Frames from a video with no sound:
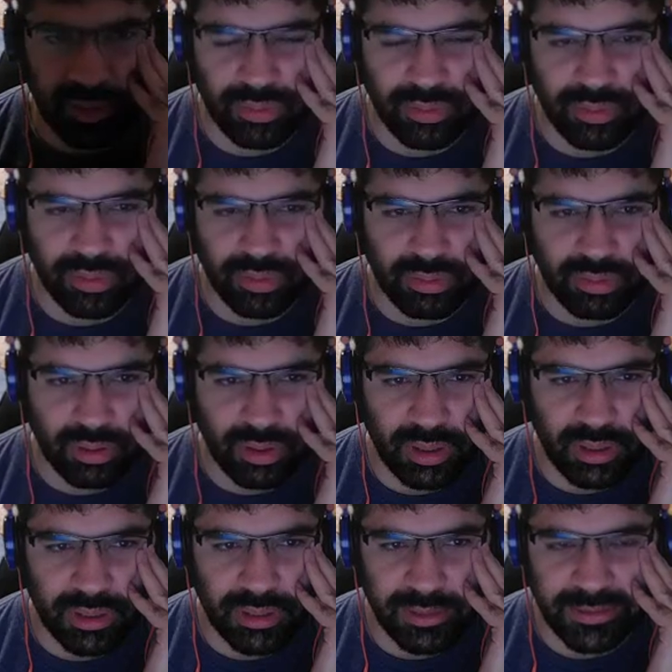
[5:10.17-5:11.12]
go
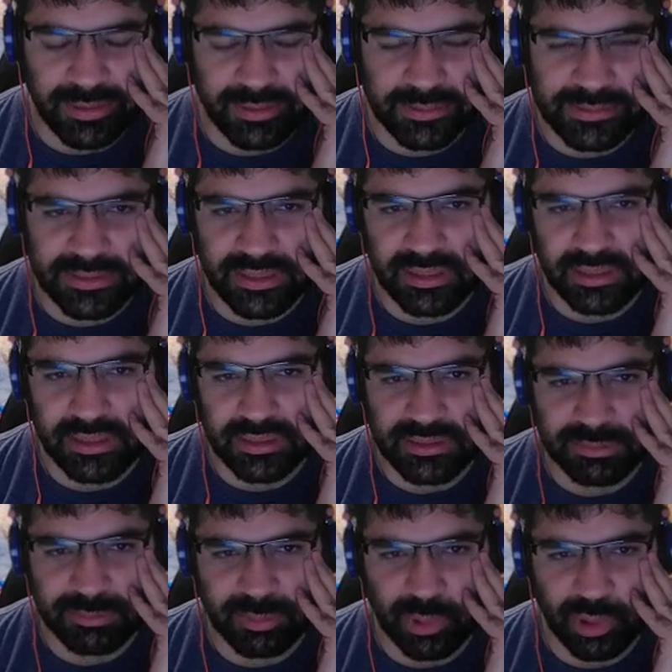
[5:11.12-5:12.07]
on, let's say
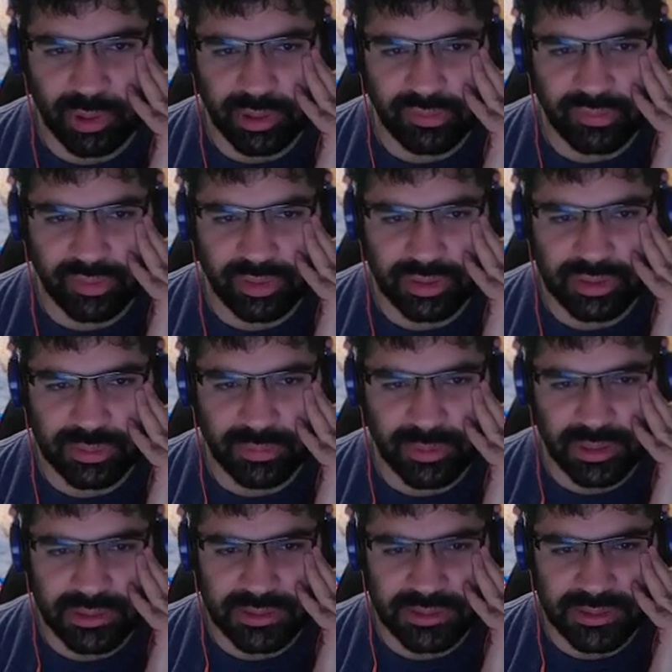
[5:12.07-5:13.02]
this point, first
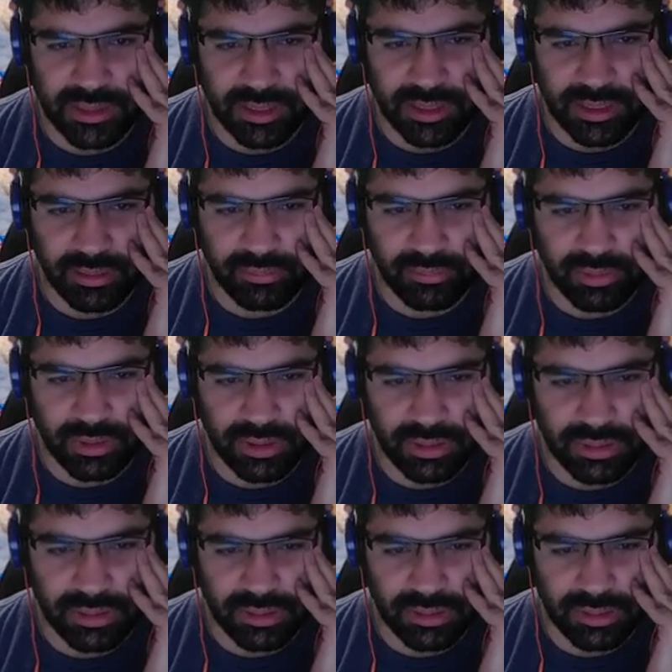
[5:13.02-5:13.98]
one, second
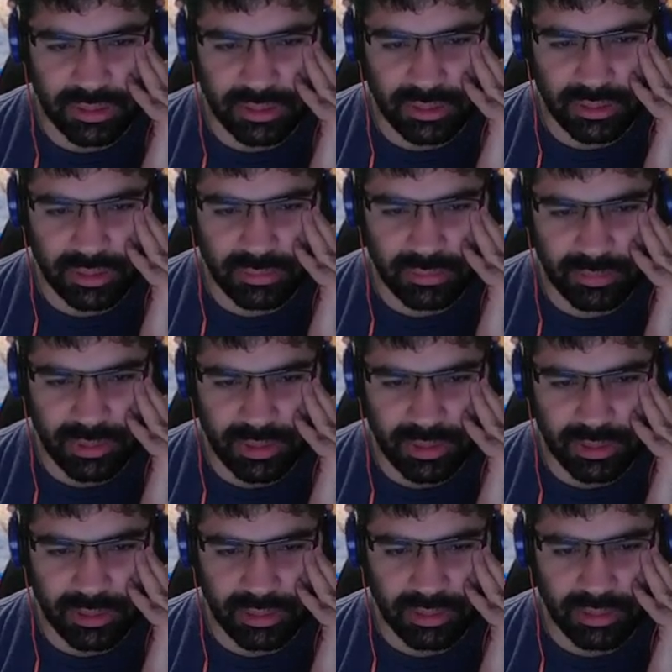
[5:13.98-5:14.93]
one, third
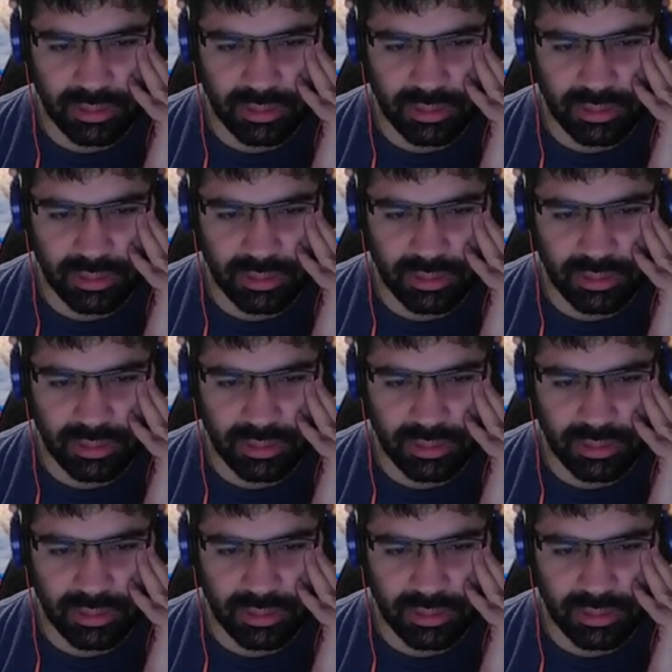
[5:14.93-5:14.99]
one,